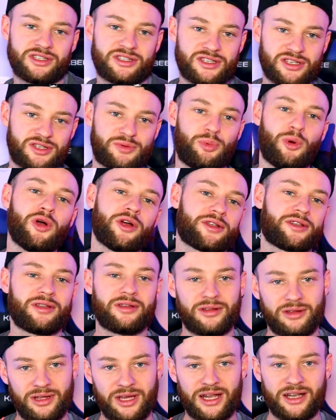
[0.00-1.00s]
it's a
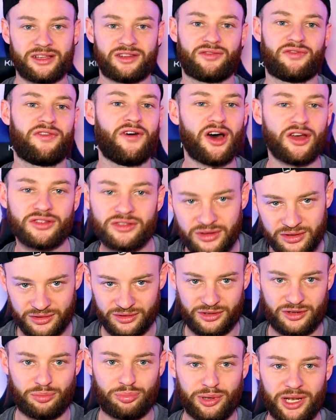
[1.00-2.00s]
sport and it's fun
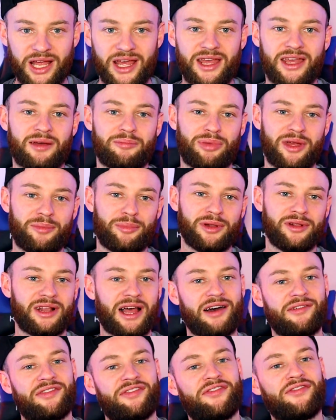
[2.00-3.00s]
to play and people have